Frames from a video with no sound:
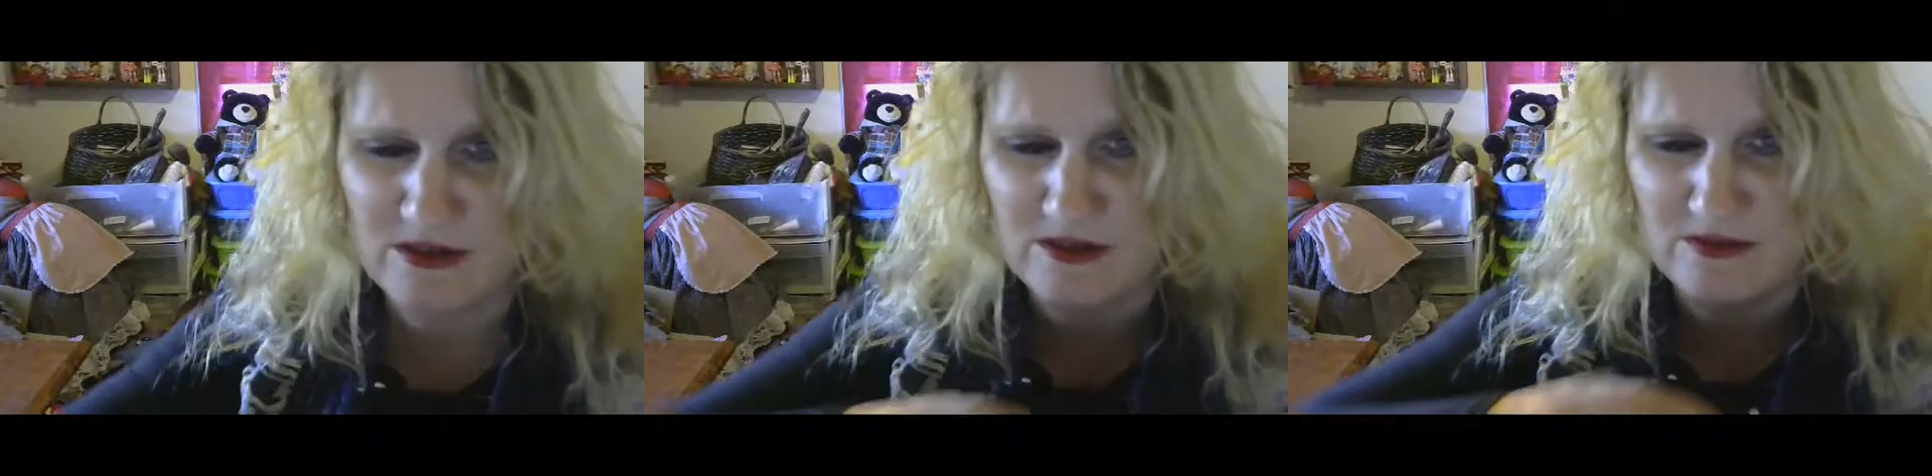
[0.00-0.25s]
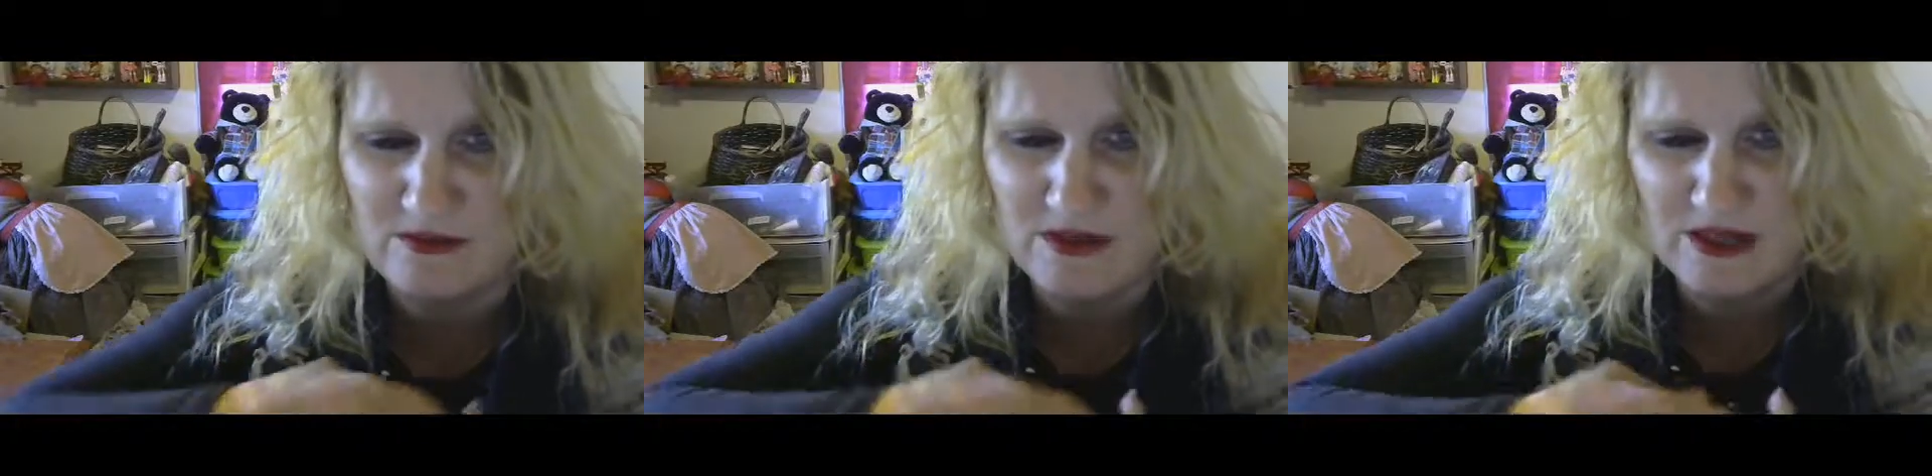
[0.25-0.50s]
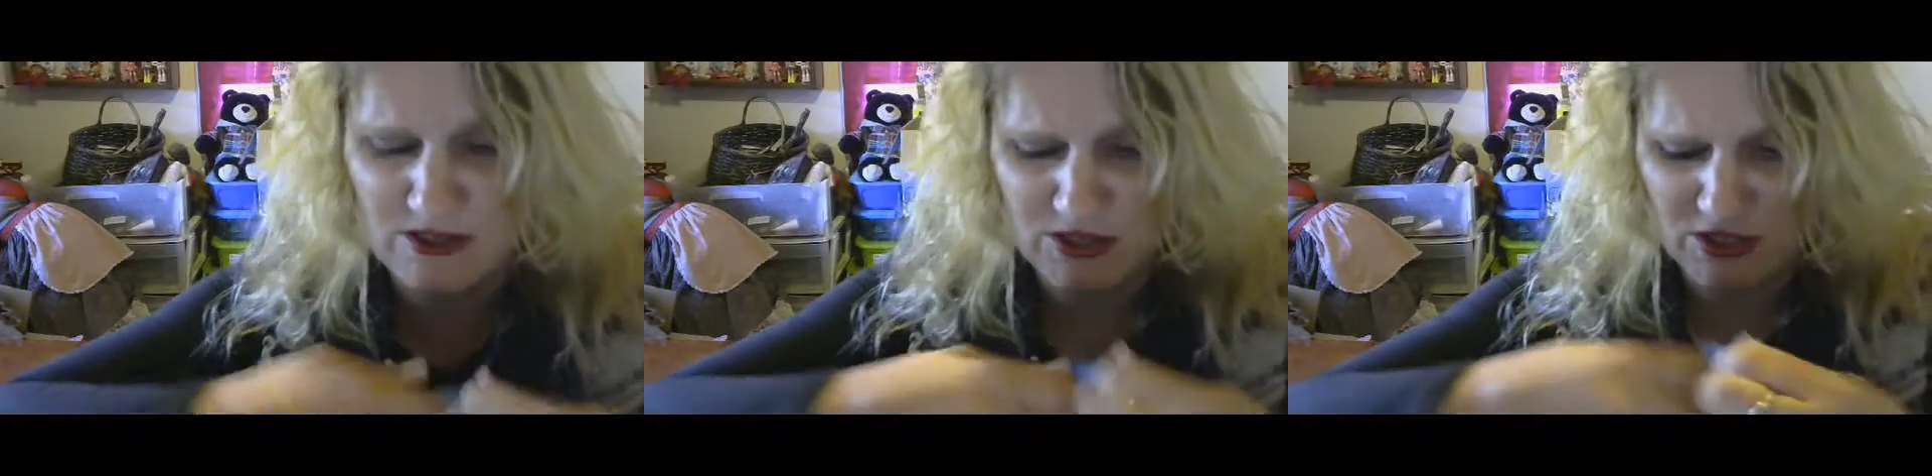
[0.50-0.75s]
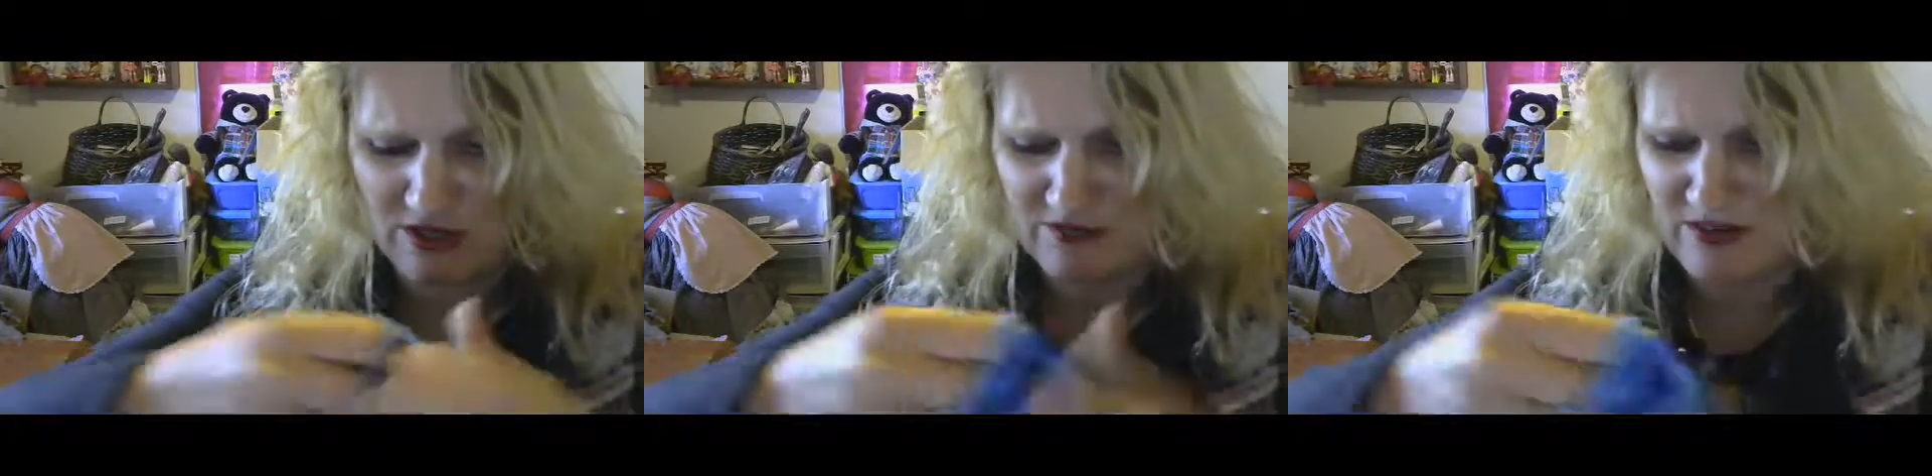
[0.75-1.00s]
I've had,
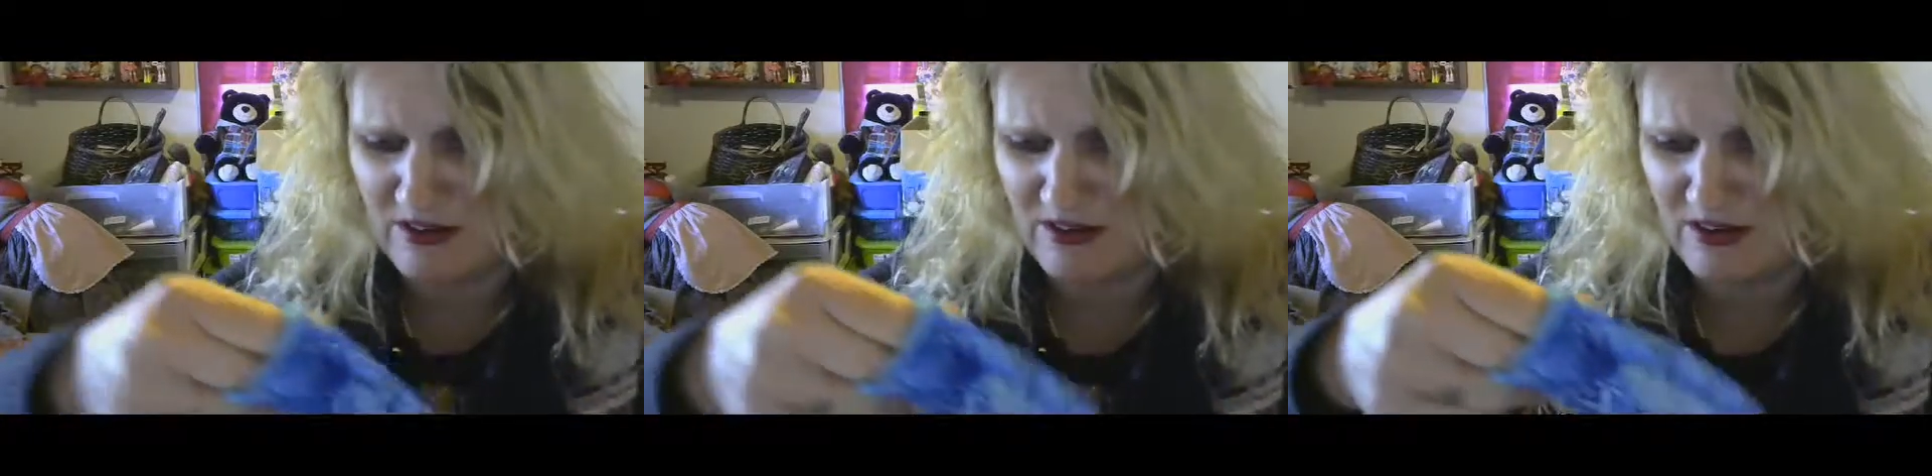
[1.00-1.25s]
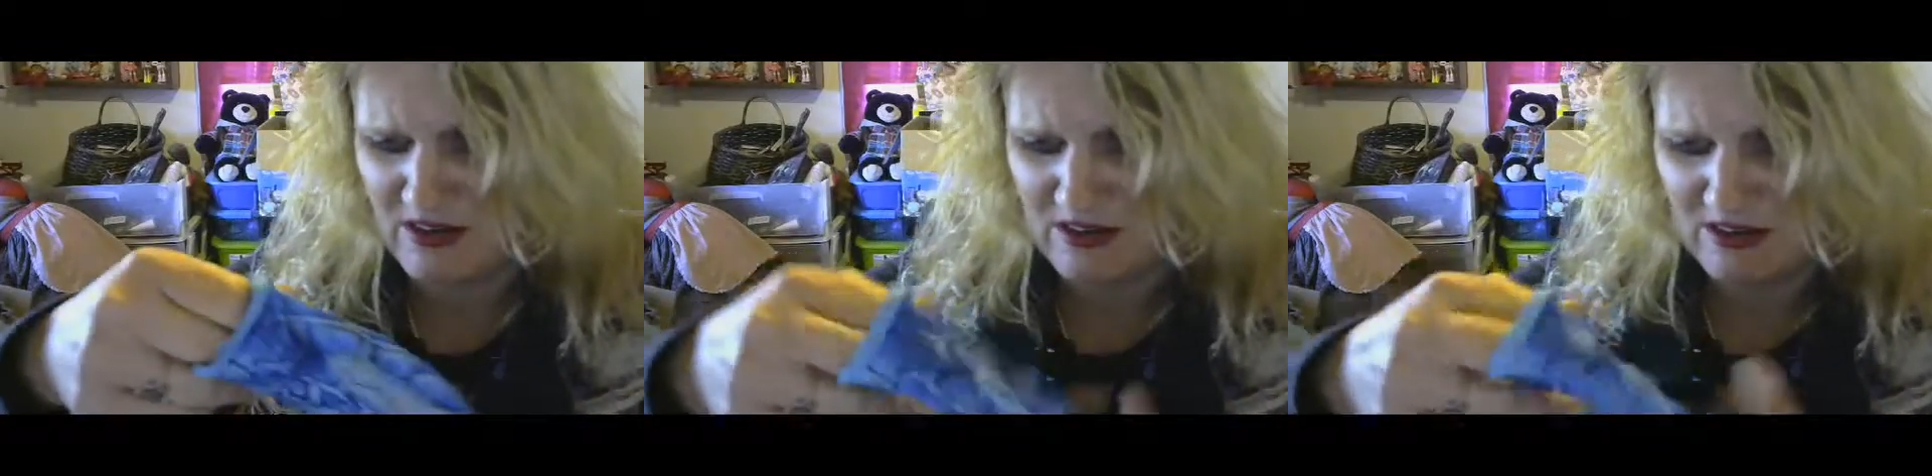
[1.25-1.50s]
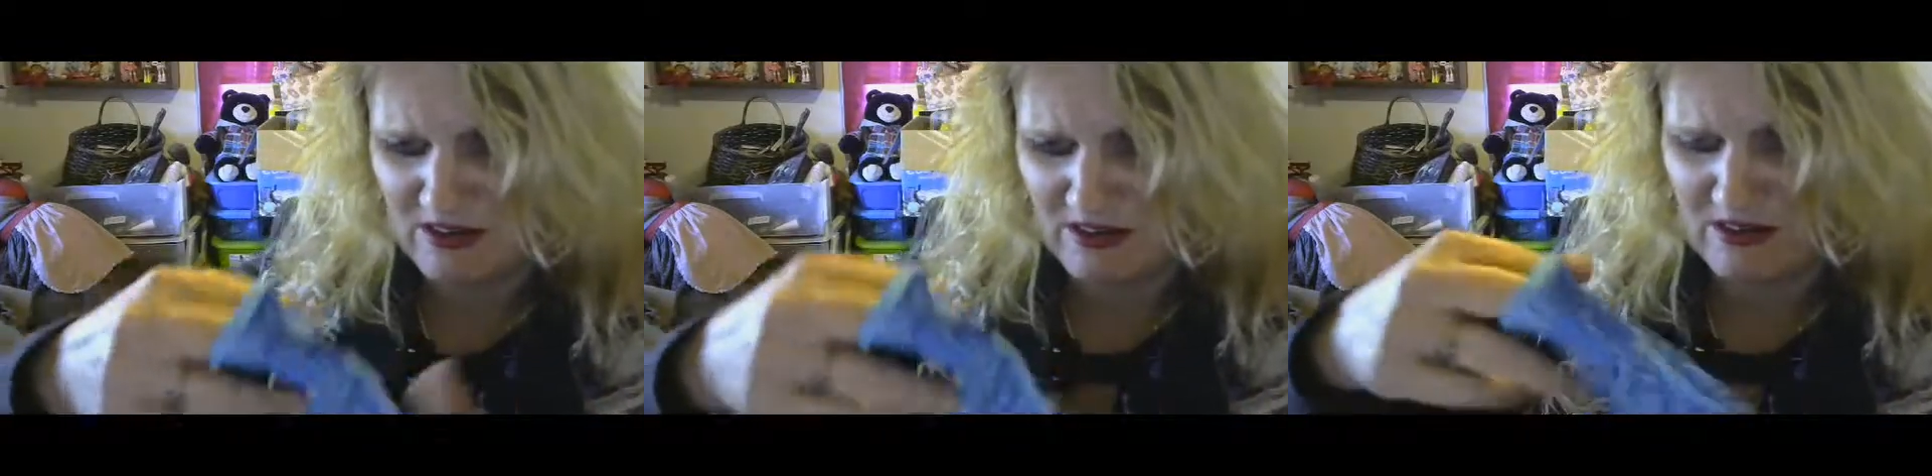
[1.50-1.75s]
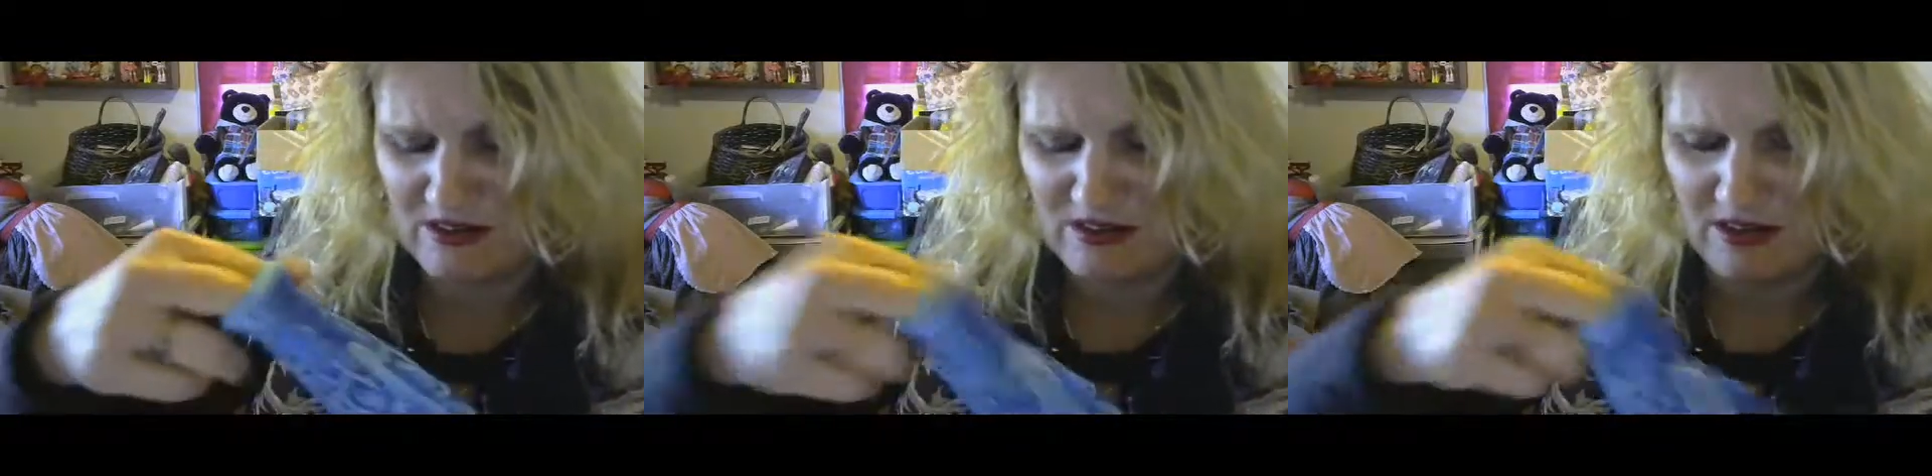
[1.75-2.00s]
I've had
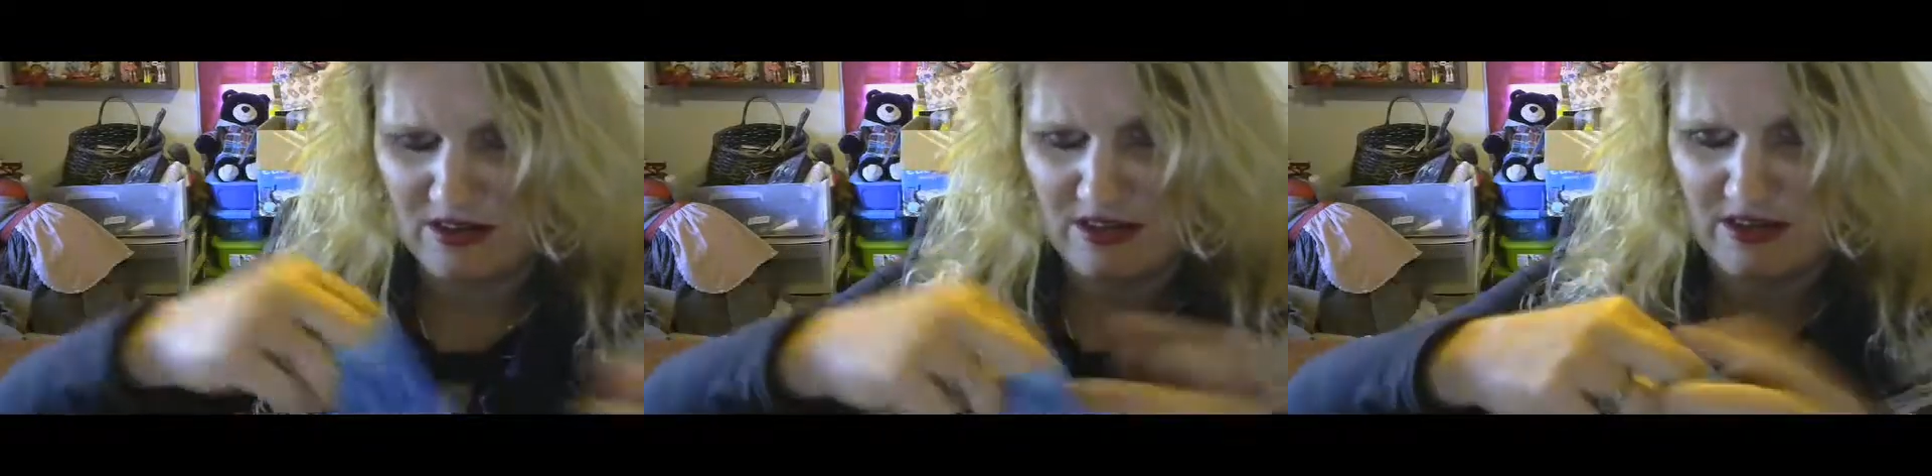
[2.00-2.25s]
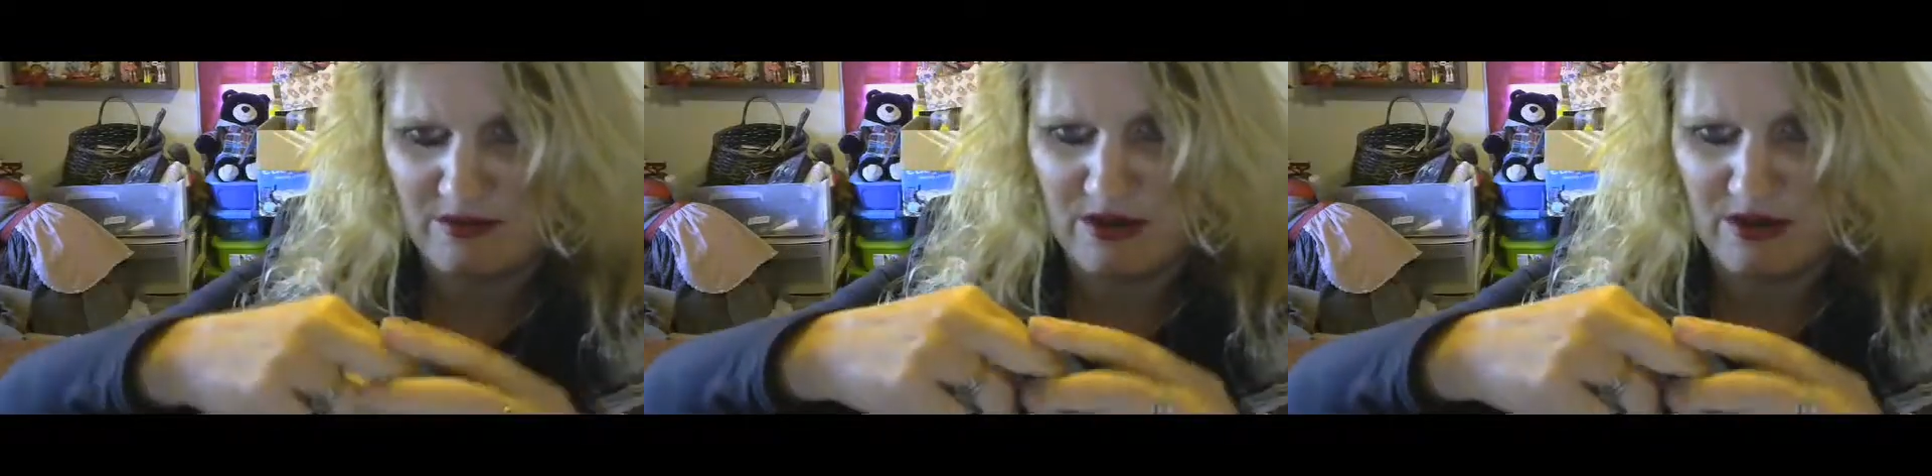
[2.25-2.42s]
a lot of